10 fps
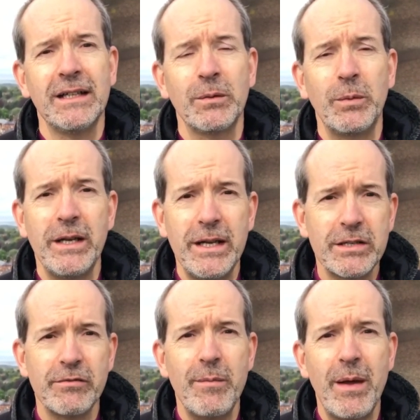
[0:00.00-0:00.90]
we need
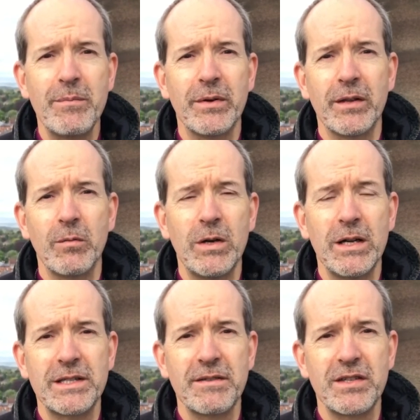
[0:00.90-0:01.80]
to remember the
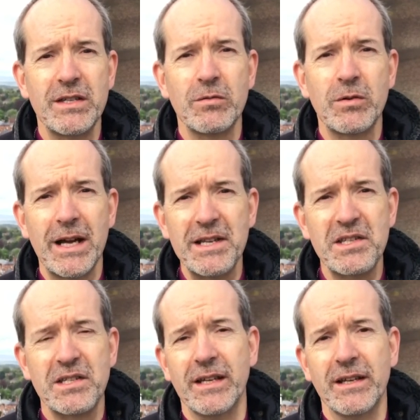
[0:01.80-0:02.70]
words of St.
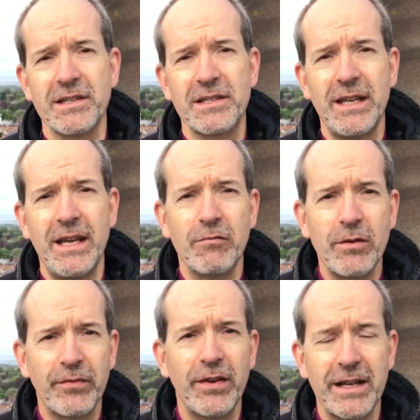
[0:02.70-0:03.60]
Augustine as he
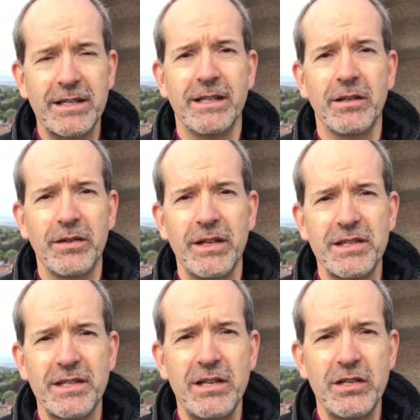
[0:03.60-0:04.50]
reflected on the
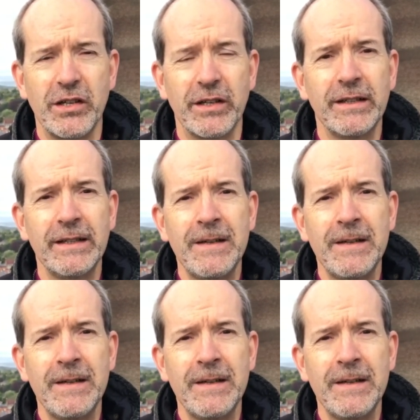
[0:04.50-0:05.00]
Ascension.